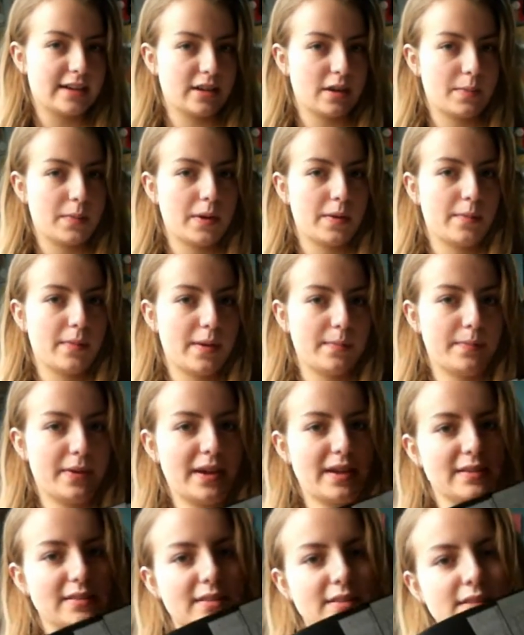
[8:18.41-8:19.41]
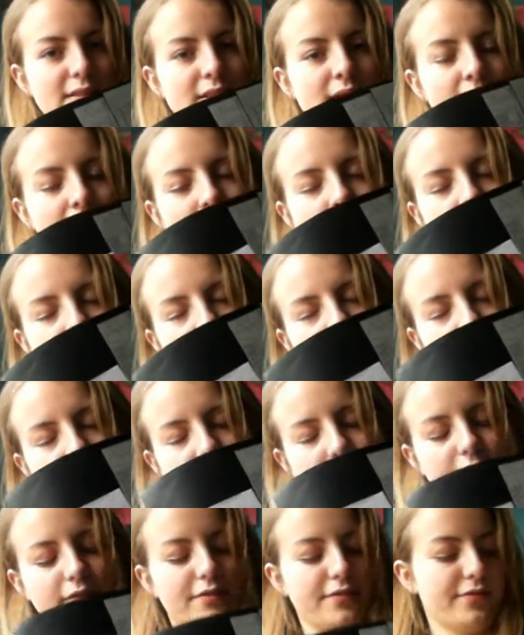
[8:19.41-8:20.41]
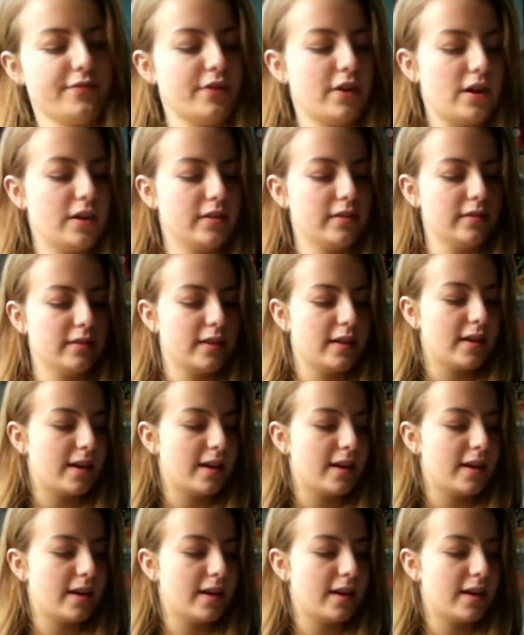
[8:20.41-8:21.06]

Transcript: I put my bits at the front.